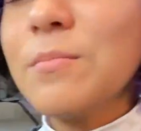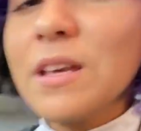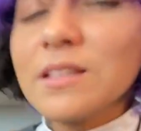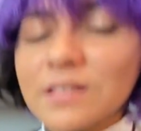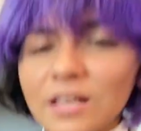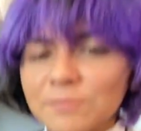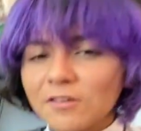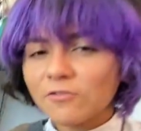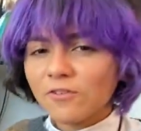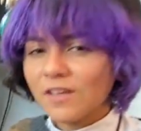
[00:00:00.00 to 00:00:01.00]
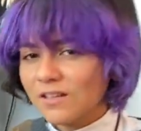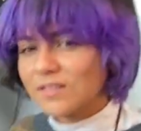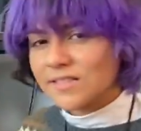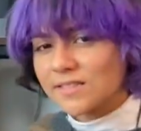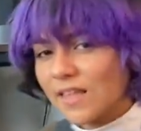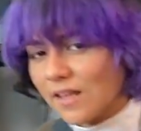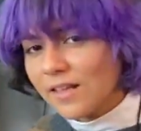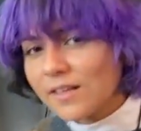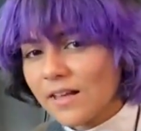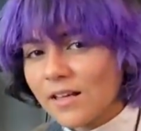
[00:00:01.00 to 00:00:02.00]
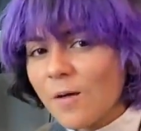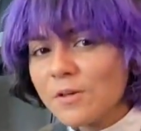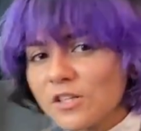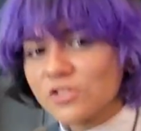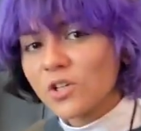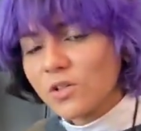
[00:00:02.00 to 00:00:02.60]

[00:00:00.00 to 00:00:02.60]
make gaming fit an aesthetic, and I'm gonna show